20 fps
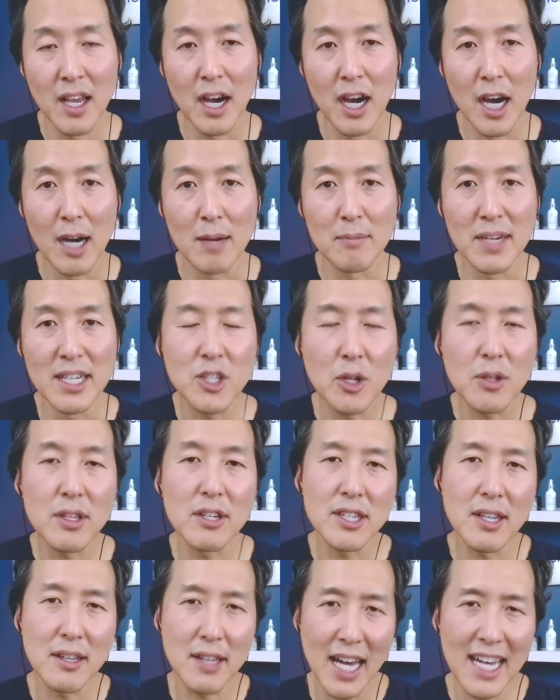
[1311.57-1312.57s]
Um, and so
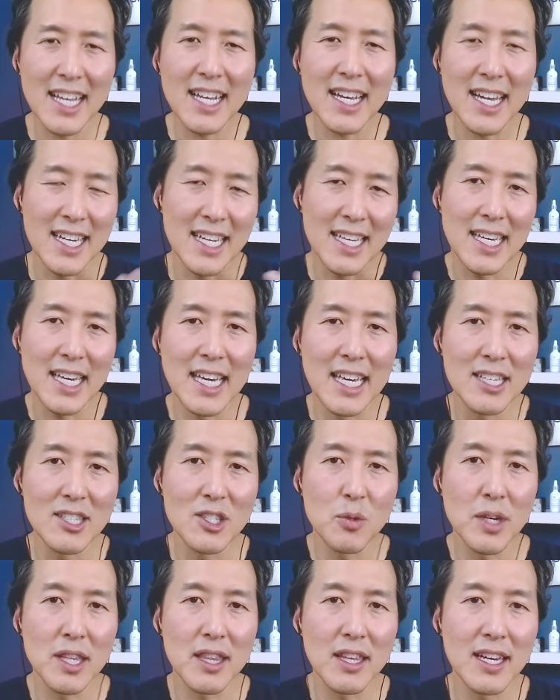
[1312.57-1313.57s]
there's a lot of kind of
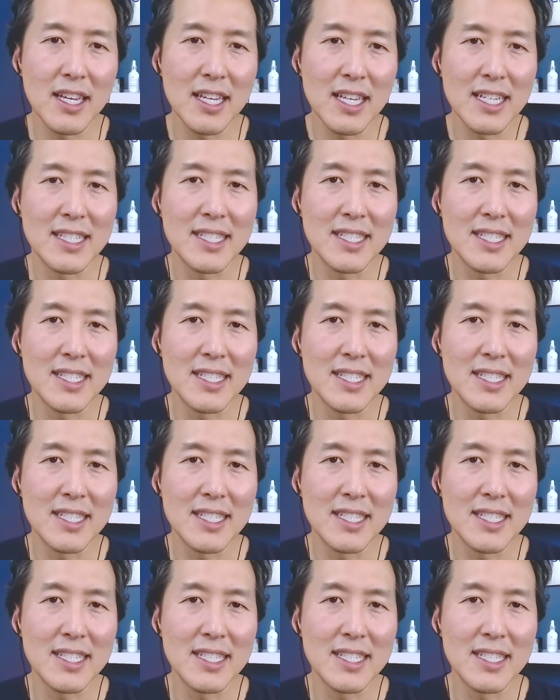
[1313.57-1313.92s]
keys with it.